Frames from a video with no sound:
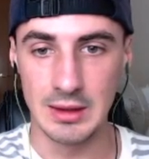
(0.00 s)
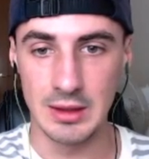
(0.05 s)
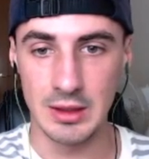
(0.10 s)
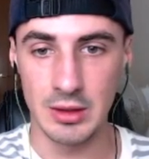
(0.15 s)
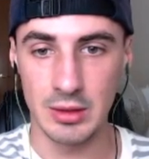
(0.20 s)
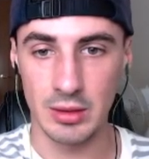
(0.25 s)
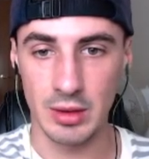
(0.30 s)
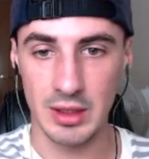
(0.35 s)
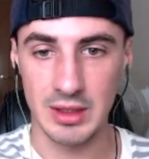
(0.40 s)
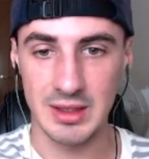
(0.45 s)

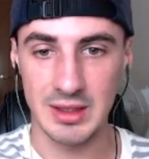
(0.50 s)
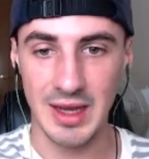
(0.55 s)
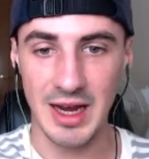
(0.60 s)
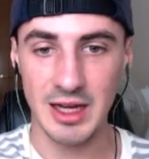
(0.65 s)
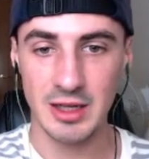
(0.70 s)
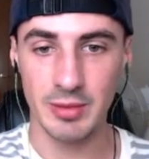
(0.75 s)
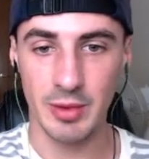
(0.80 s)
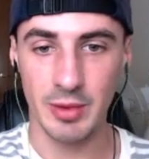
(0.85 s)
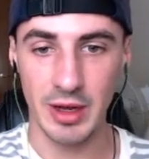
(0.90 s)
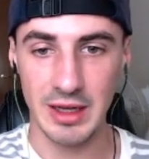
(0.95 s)
You were
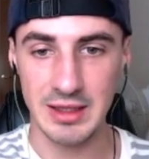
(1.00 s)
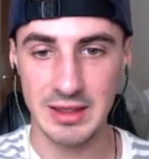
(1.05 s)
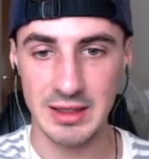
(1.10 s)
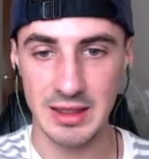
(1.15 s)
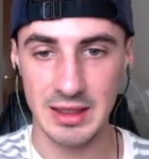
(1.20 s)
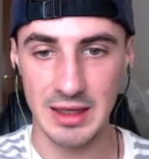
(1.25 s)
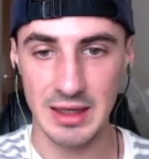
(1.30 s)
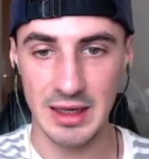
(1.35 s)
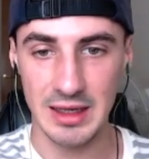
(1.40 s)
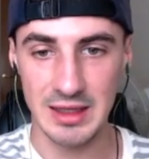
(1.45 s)
attacked by
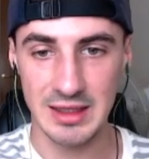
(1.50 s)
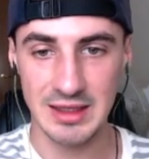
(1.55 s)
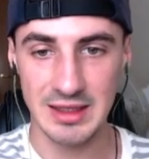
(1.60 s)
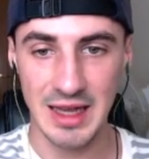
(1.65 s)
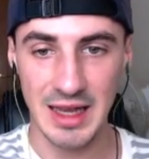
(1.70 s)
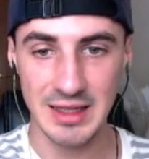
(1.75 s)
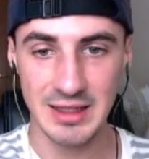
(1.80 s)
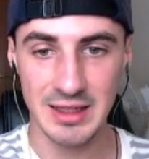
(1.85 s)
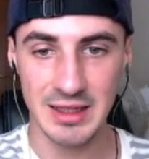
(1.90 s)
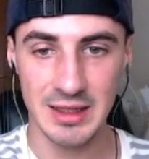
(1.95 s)
an
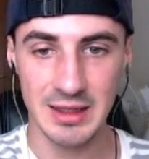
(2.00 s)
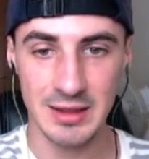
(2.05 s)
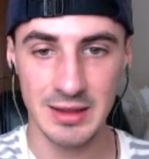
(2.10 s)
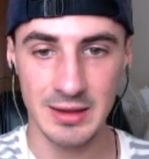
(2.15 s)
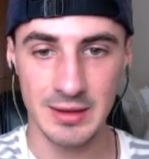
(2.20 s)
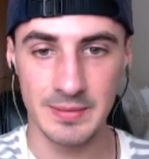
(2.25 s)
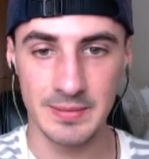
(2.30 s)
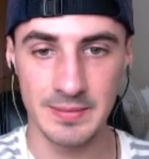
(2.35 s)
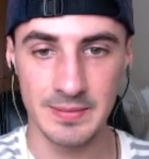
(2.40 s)
assassin?